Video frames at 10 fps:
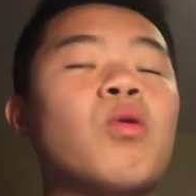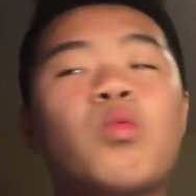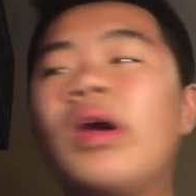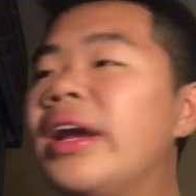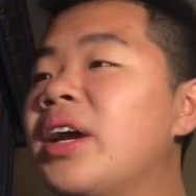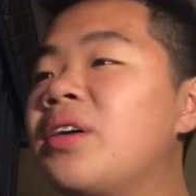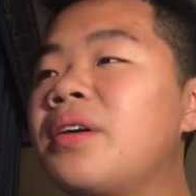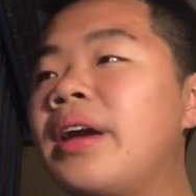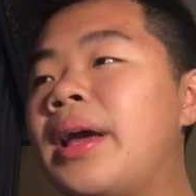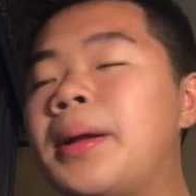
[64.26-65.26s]
are
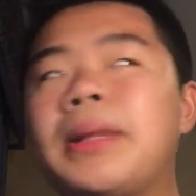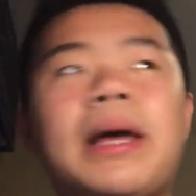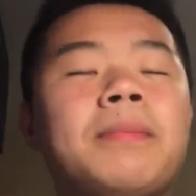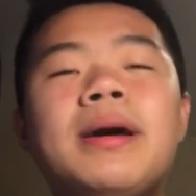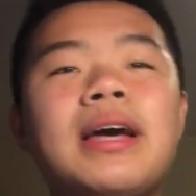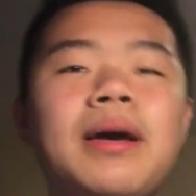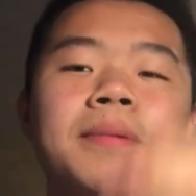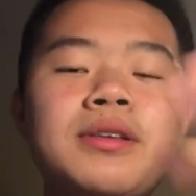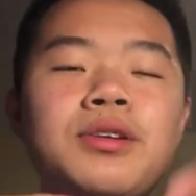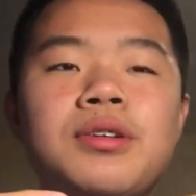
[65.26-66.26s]
rare and that might
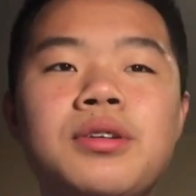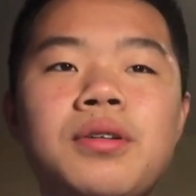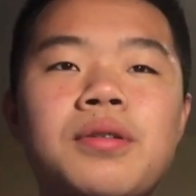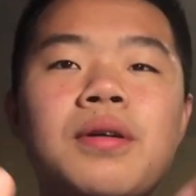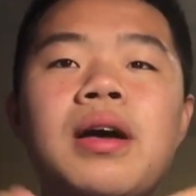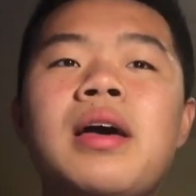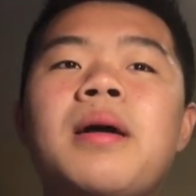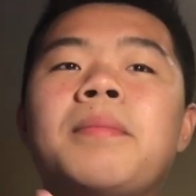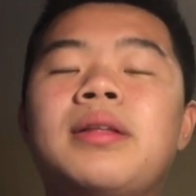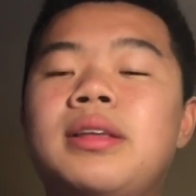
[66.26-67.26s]
happen to your turtle,
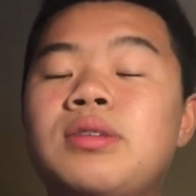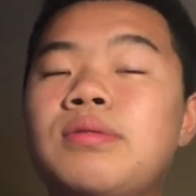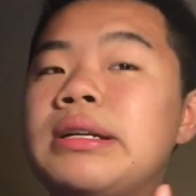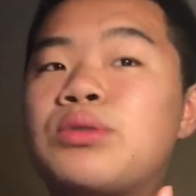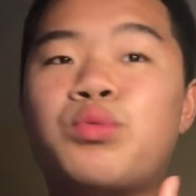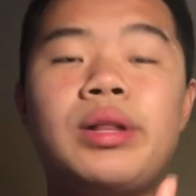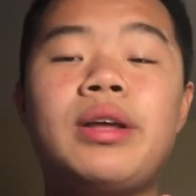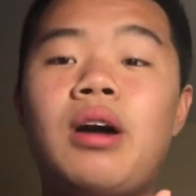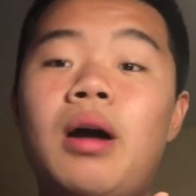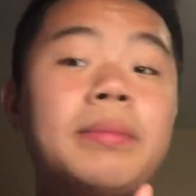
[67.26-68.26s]
but this one is
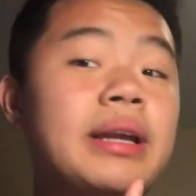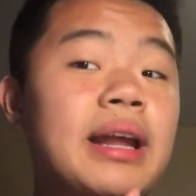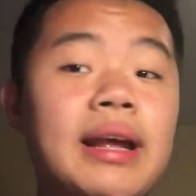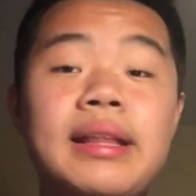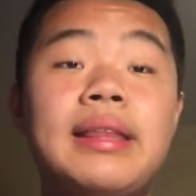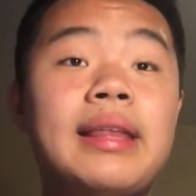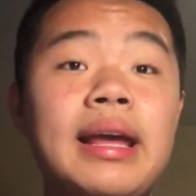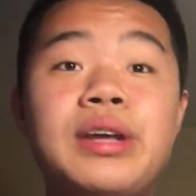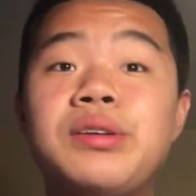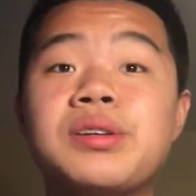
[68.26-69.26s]
really common and I
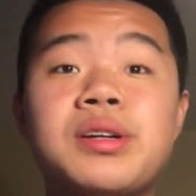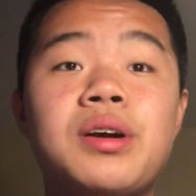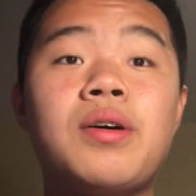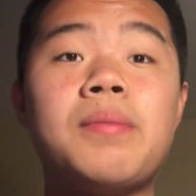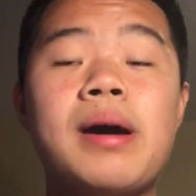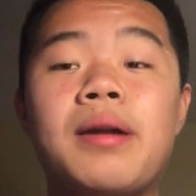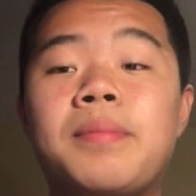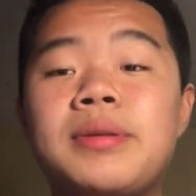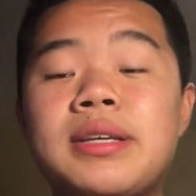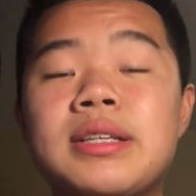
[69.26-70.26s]
think you should know about
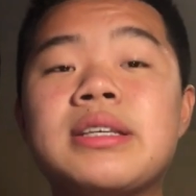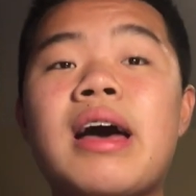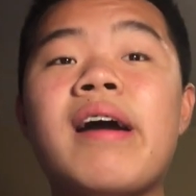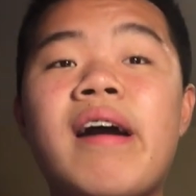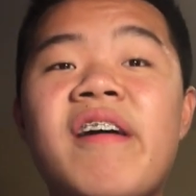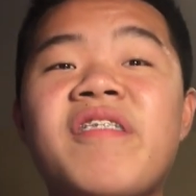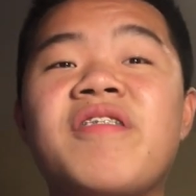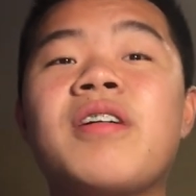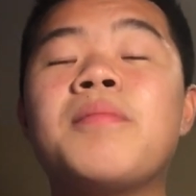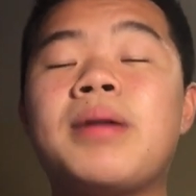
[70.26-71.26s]
it since
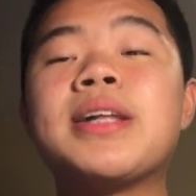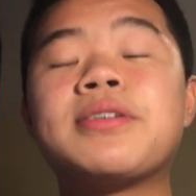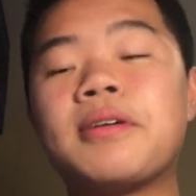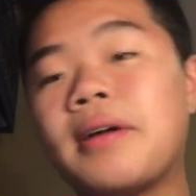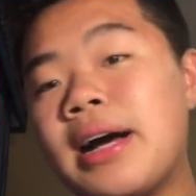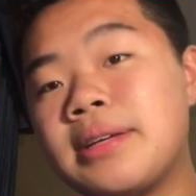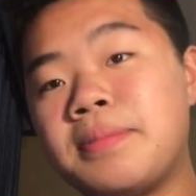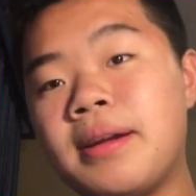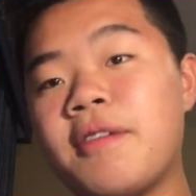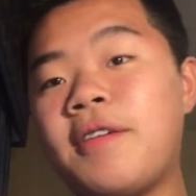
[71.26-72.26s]
my turtle has
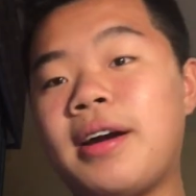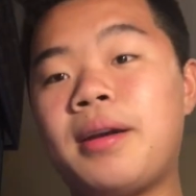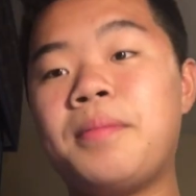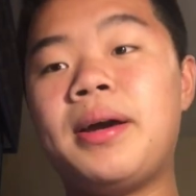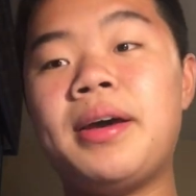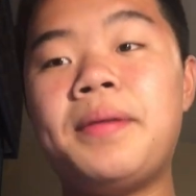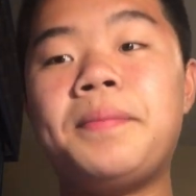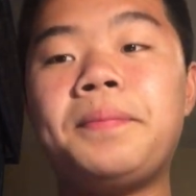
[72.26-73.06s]
been affected by it.